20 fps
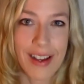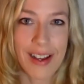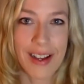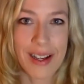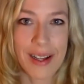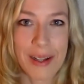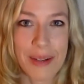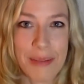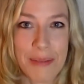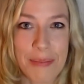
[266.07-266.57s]

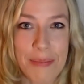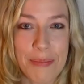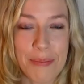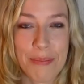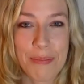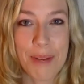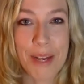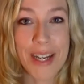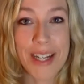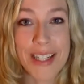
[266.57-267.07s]
Um,
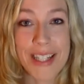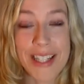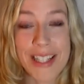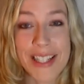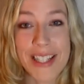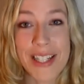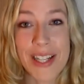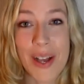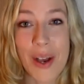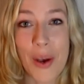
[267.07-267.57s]
but it
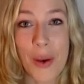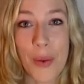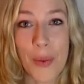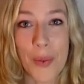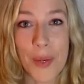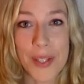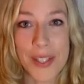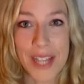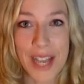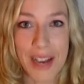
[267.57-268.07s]
doesn't
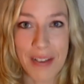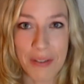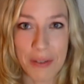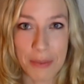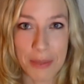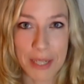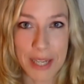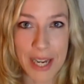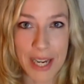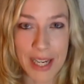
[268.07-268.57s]
always have to
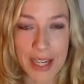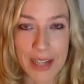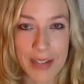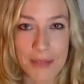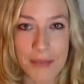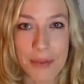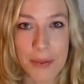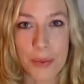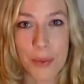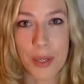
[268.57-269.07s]
be
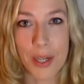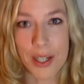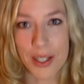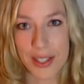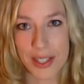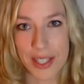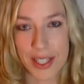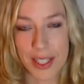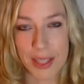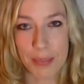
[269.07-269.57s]
negative,
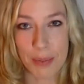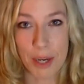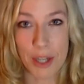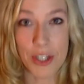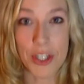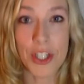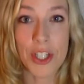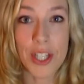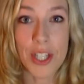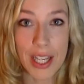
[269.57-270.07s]
whereas the
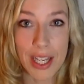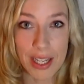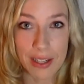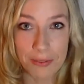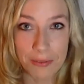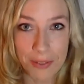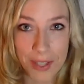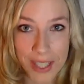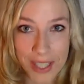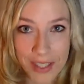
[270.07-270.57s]
expression,
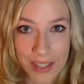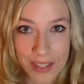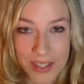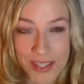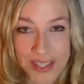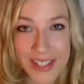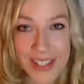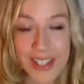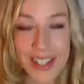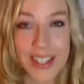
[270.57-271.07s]
it
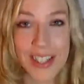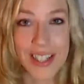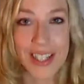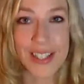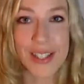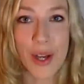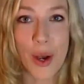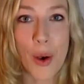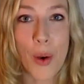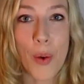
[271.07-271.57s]
figures,
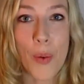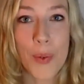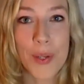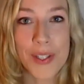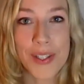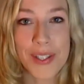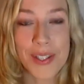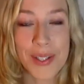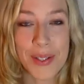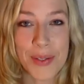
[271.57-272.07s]
is
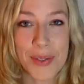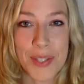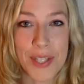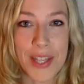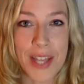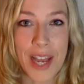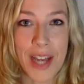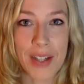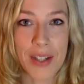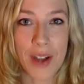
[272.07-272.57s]
always used
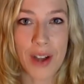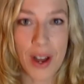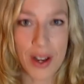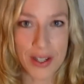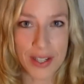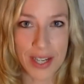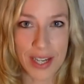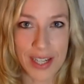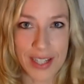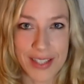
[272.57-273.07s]
in that
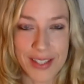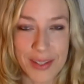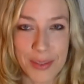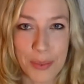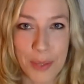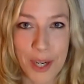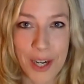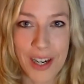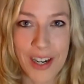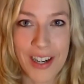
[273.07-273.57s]
context
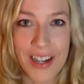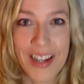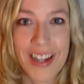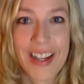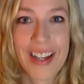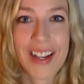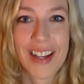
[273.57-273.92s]
where